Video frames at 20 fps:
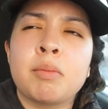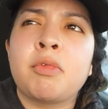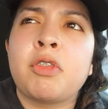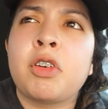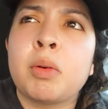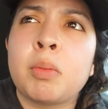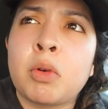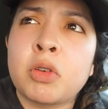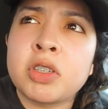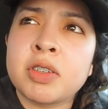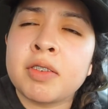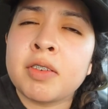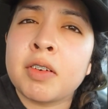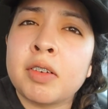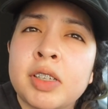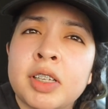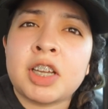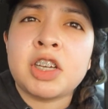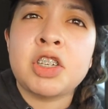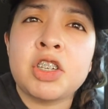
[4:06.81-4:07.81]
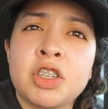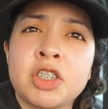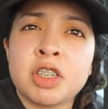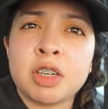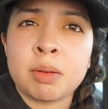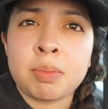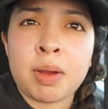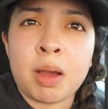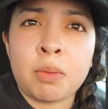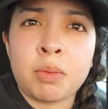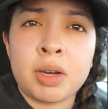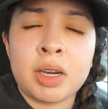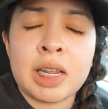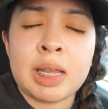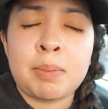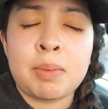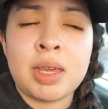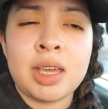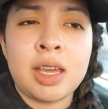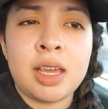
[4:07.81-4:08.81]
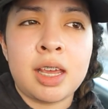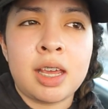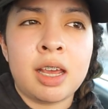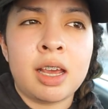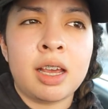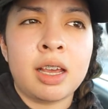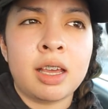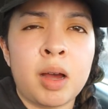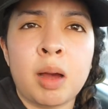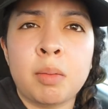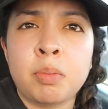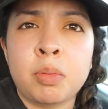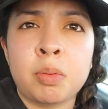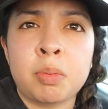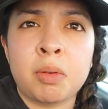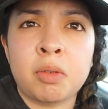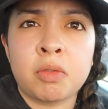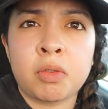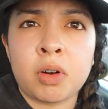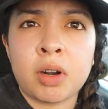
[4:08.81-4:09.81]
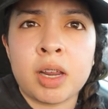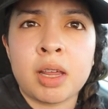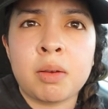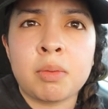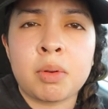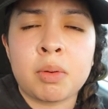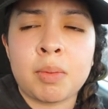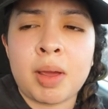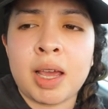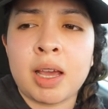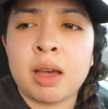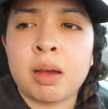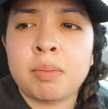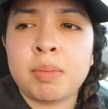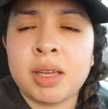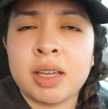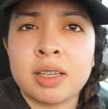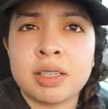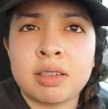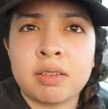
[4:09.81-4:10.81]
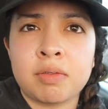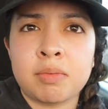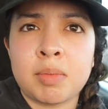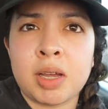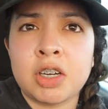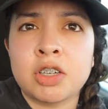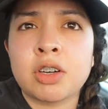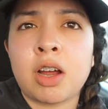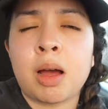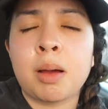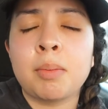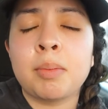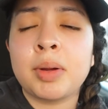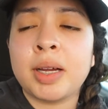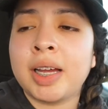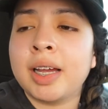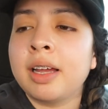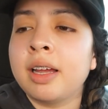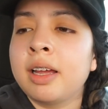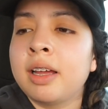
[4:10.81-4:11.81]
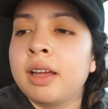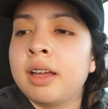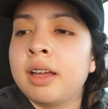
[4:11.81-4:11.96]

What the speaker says: For most of our relationship, I would be up before he would wake up because of my job, but